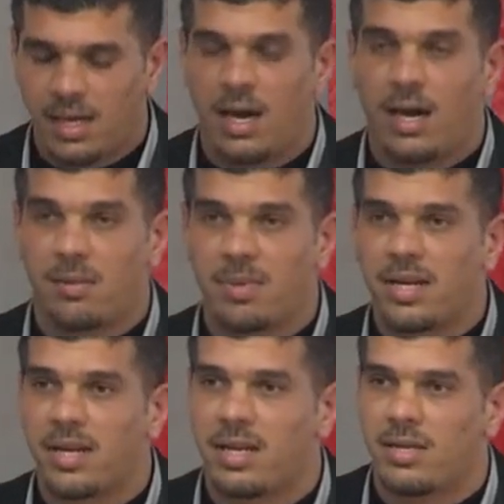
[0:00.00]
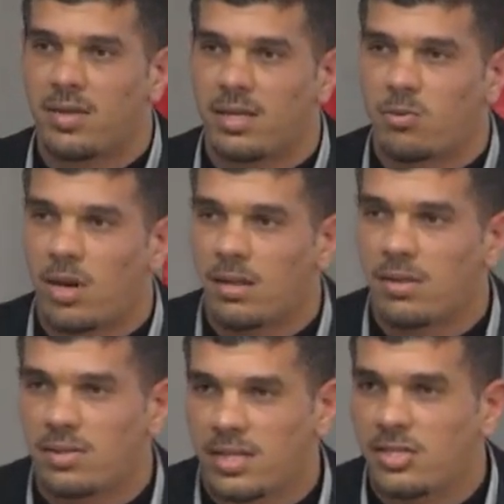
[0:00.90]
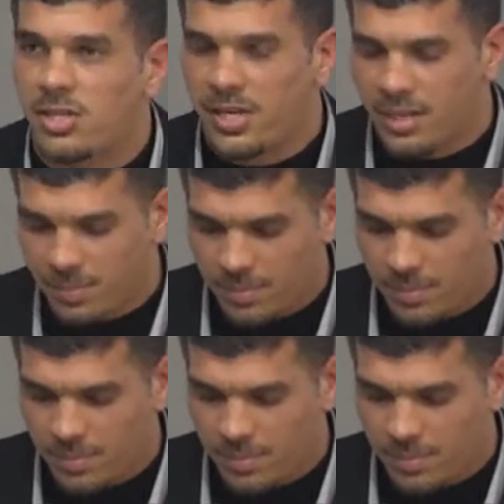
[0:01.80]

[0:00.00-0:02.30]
are being in the 20th century,